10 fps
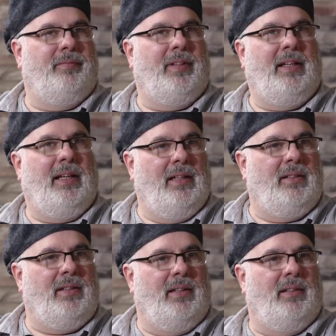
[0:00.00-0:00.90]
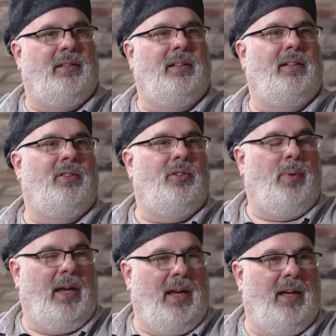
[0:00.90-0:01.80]
the incidents in
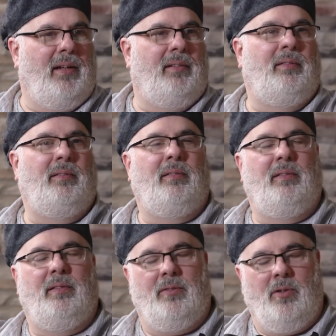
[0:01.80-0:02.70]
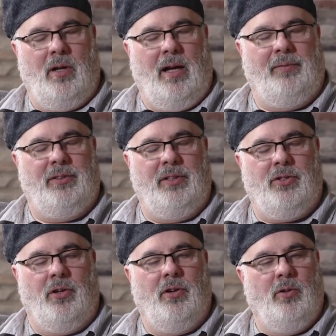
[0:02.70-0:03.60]
Japan, obviously
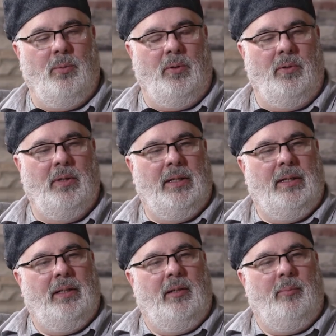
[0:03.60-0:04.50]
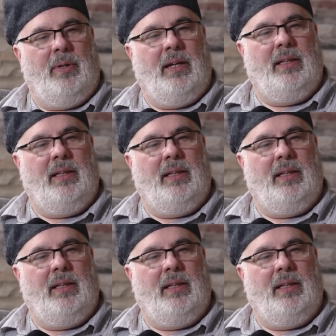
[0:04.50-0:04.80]
Chernobyl, but I